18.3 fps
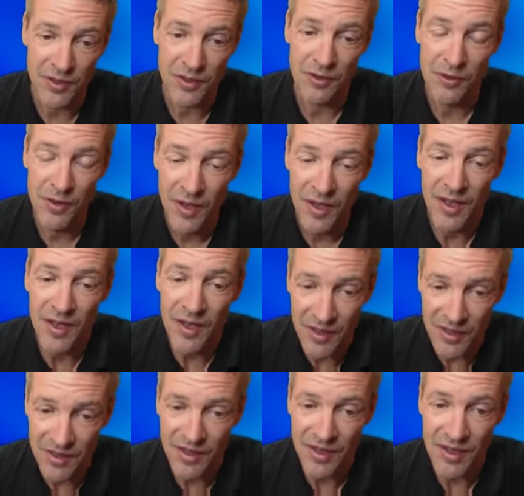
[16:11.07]
So
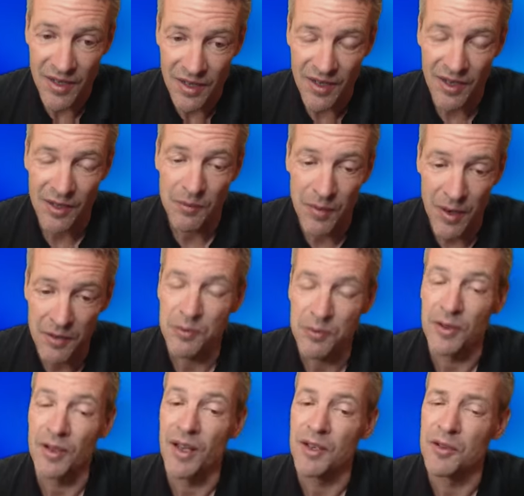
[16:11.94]
it's clear that black
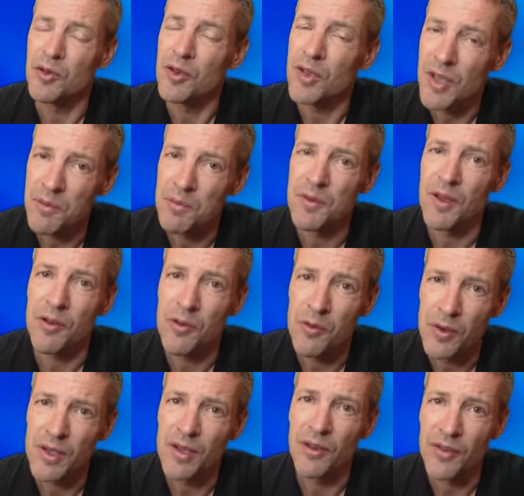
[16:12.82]
would like to keep their
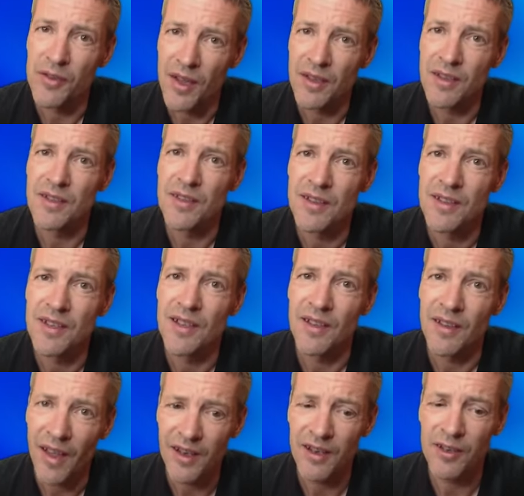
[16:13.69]
queen on that
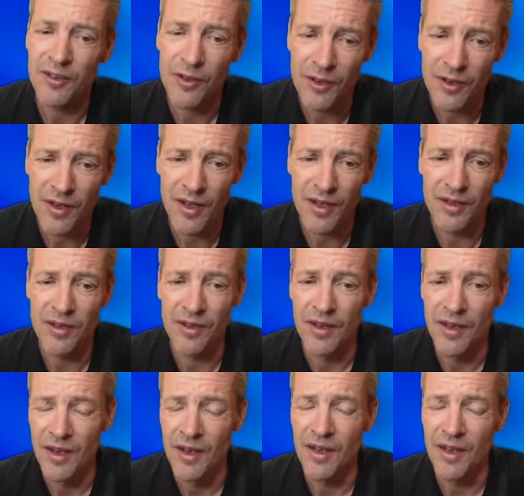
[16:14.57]
diagonal and